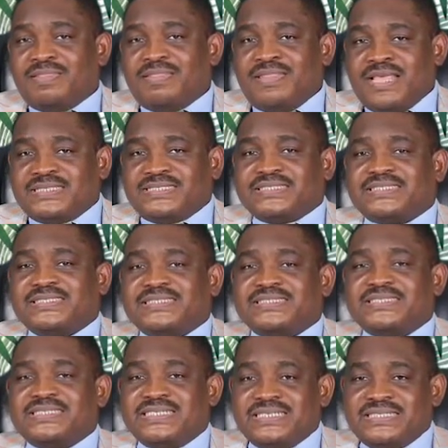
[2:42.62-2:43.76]
This is
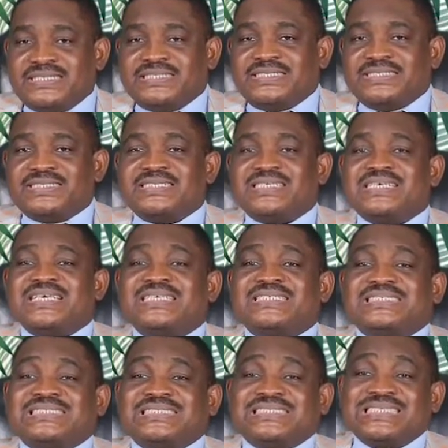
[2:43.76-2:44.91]
indeed a
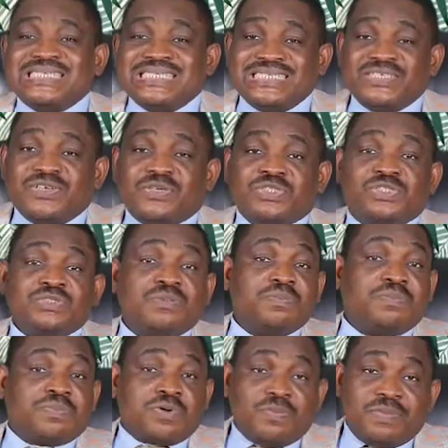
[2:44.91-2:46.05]
serious
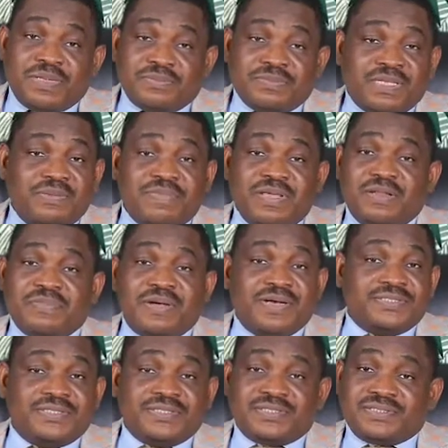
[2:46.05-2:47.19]
problem in many
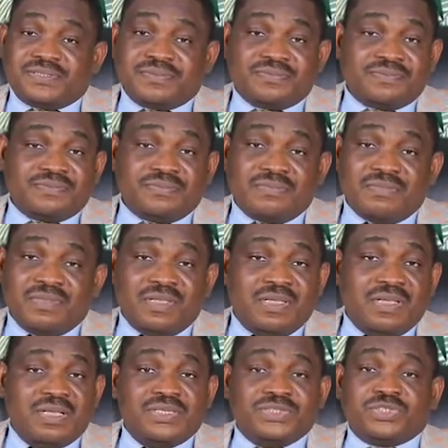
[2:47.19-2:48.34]
marriages.
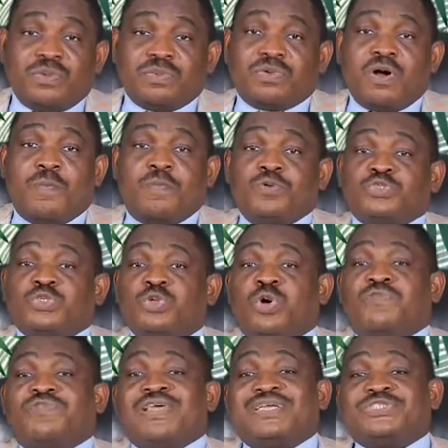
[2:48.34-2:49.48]
Some couples
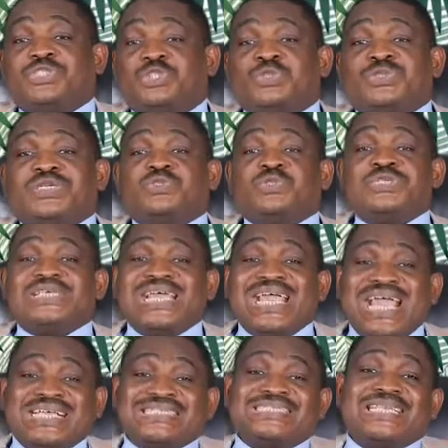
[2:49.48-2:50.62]
love their children to the
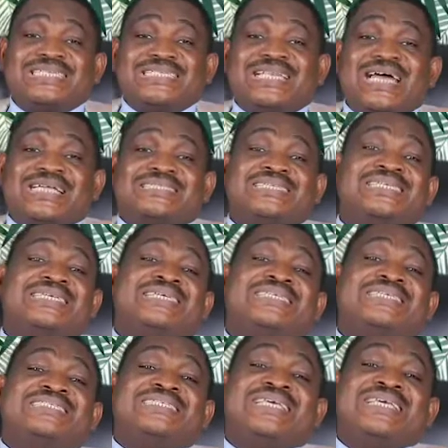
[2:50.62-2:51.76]
extent that
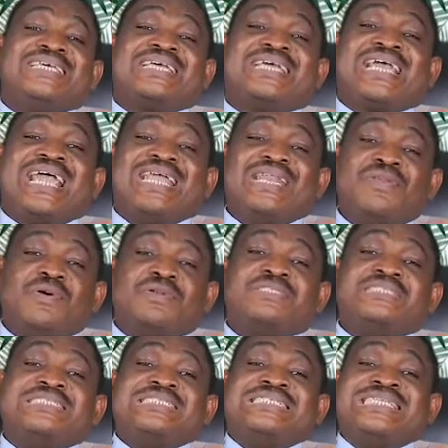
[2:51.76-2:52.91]
they cannot
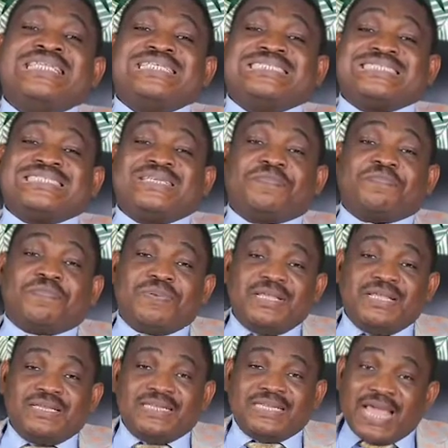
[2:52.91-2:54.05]

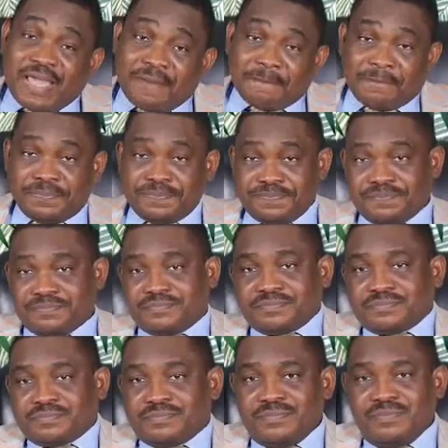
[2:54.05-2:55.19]
discipline them.
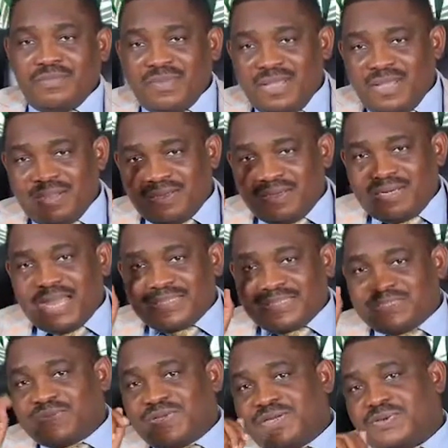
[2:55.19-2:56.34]
That is
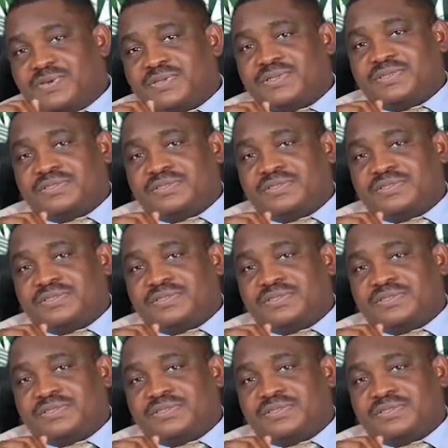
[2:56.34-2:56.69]
very wrong.